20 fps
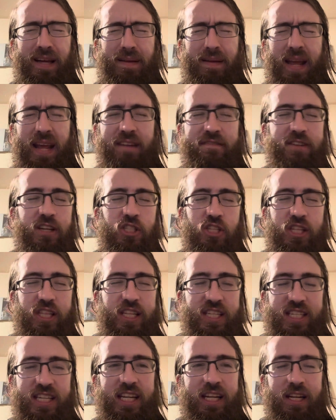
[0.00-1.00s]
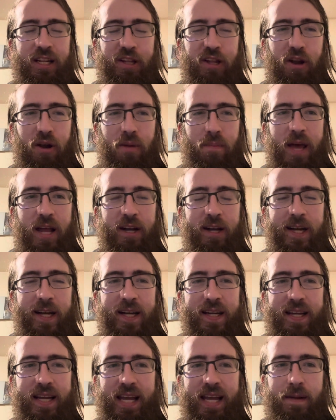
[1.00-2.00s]
envision the scene a little
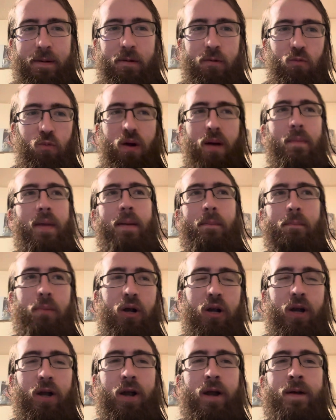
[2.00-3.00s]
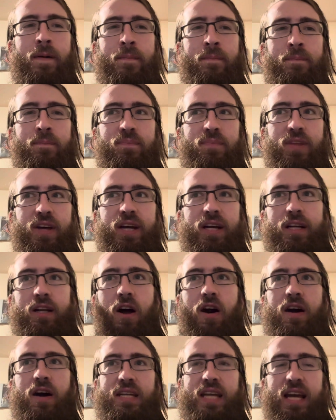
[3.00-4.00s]
better and remember the
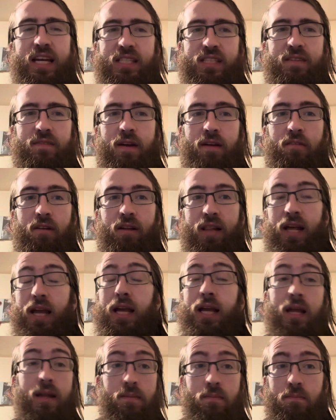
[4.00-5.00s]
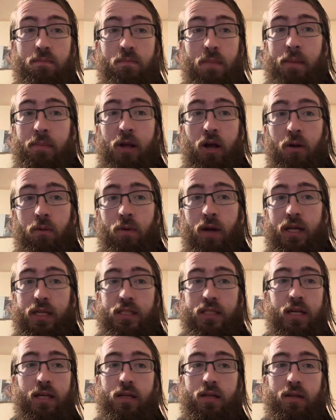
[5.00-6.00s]
context of everything, and maybe on Rick's
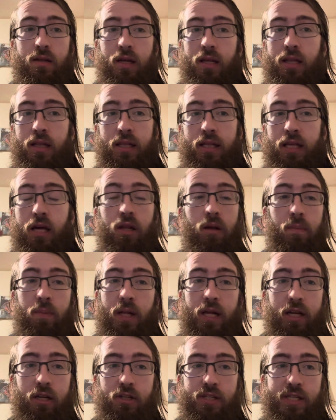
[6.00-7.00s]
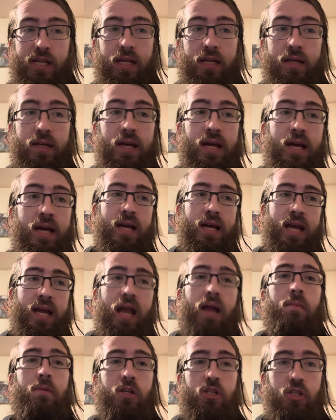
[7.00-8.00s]
end and the other player's end,
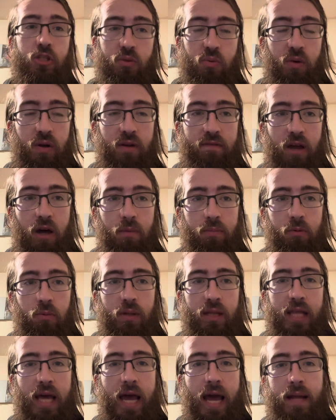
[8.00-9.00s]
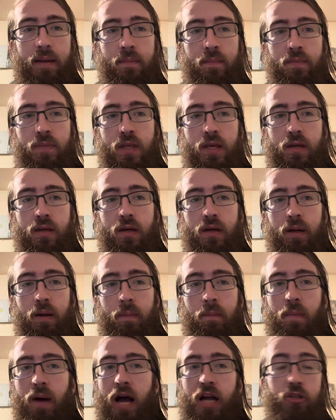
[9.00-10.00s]
images would have helped with that.
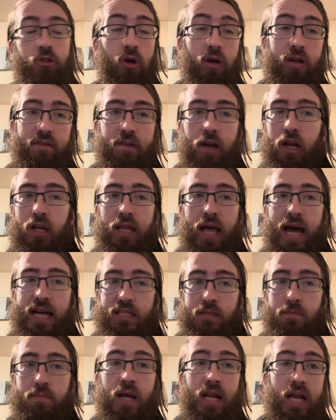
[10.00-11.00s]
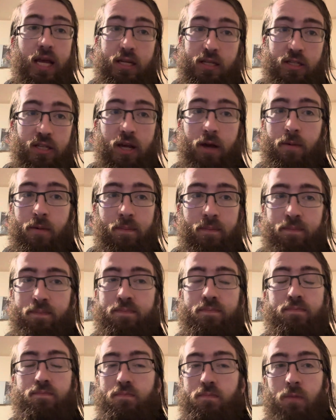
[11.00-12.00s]
I joined very last minute, so
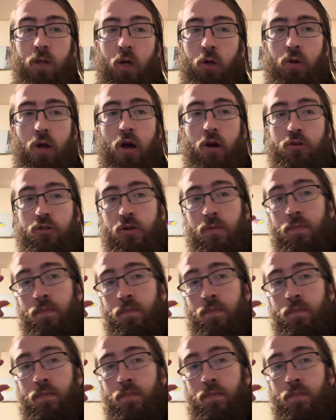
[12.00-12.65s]
who knows?